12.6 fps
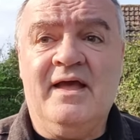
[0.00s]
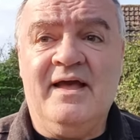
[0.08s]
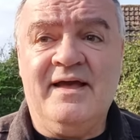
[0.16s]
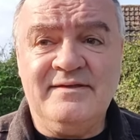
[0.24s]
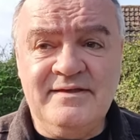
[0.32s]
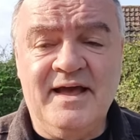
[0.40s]

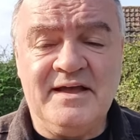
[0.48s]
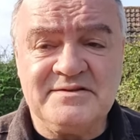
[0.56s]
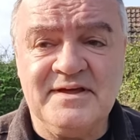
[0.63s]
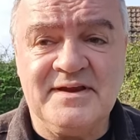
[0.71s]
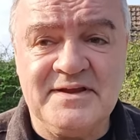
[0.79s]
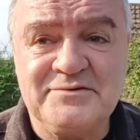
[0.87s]
Yeah,
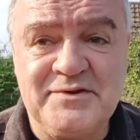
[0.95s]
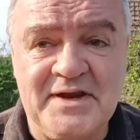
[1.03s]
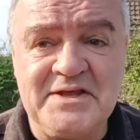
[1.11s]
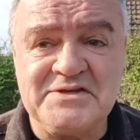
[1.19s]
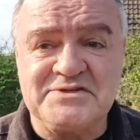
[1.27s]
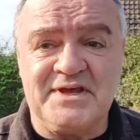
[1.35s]

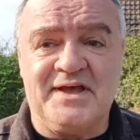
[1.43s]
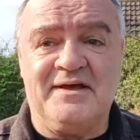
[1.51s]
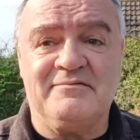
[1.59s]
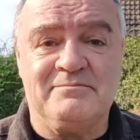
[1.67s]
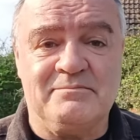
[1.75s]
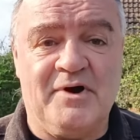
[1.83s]
that is
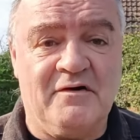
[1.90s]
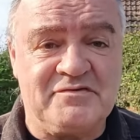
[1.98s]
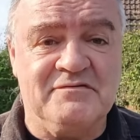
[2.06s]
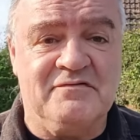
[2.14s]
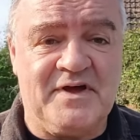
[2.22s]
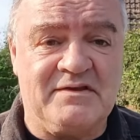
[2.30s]

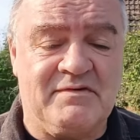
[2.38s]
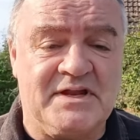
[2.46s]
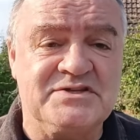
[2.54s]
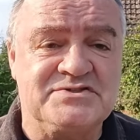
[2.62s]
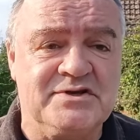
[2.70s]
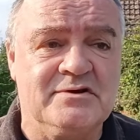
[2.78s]
often very,
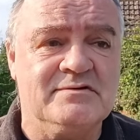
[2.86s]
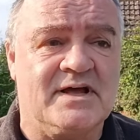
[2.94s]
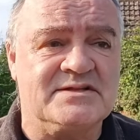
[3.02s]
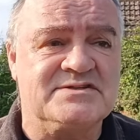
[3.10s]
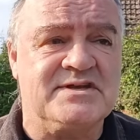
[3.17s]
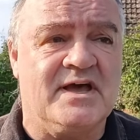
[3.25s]
very true,
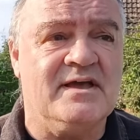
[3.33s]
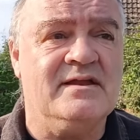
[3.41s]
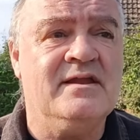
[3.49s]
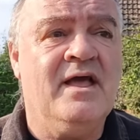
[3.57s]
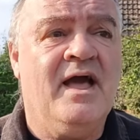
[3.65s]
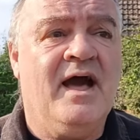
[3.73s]
that
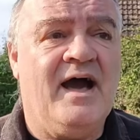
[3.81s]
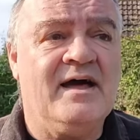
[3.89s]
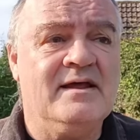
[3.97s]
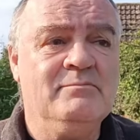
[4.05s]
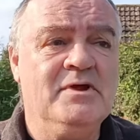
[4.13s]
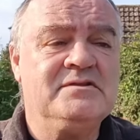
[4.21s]
saying.
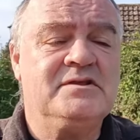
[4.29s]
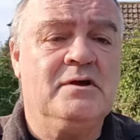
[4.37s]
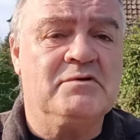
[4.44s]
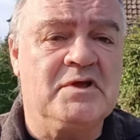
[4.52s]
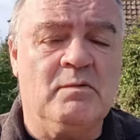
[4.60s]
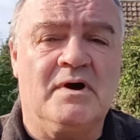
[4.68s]
And I'm not the
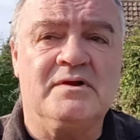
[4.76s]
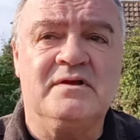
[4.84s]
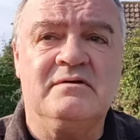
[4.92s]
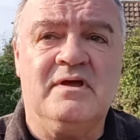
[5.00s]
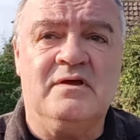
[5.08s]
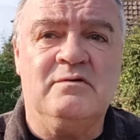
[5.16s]
only one
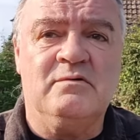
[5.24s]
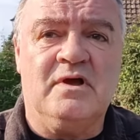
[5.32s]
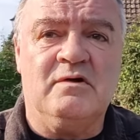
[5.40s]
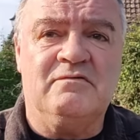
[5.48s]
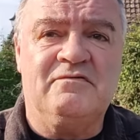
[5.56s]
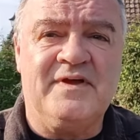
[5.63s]

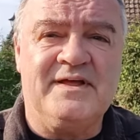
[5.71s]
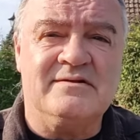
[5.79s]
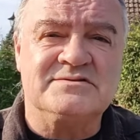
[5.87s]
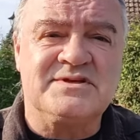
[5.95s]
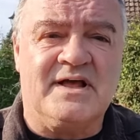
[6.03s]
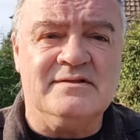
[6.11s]
who
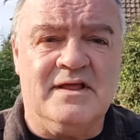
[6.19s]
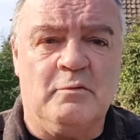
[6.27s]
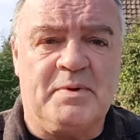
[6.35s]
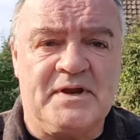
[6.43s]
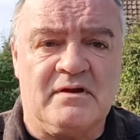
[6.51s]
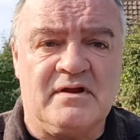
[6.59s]
feels a
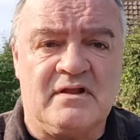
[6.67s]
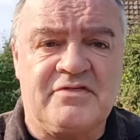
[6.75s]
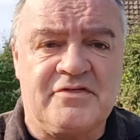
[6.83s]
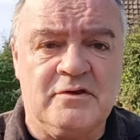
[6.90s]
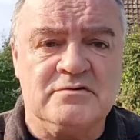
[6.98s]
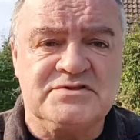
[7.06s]
little bit
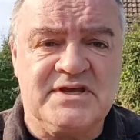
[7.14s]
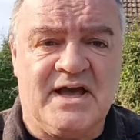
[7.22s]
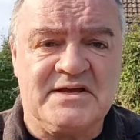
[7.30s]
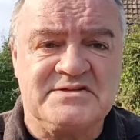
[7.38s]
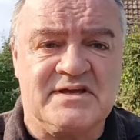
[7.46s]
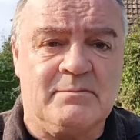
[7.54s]

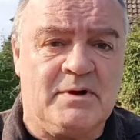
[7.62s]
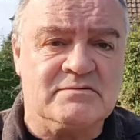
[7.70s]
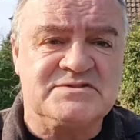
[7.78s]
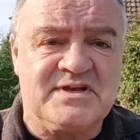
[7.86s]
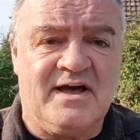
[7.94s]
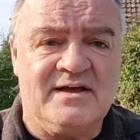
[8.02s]
unenthusiastic
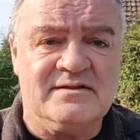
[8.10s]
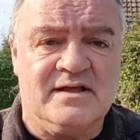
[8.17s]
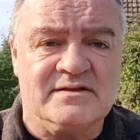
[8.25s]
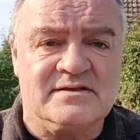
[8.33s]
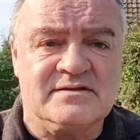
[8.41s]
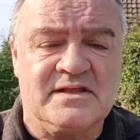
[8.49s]
about
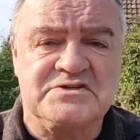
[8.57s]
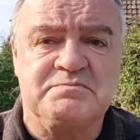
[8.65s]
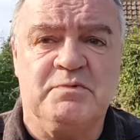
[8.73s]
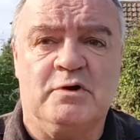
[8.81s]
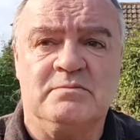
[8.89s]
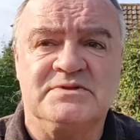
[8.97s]
Thailand at this
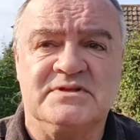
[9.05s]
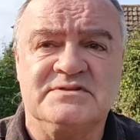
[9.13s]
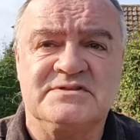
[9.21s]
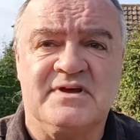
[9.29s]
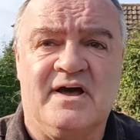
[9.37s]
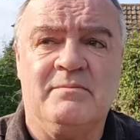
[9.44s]
moment in
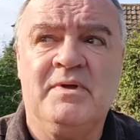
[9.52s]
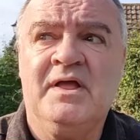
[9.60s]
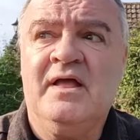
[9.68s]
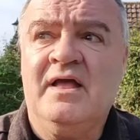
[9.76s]
time.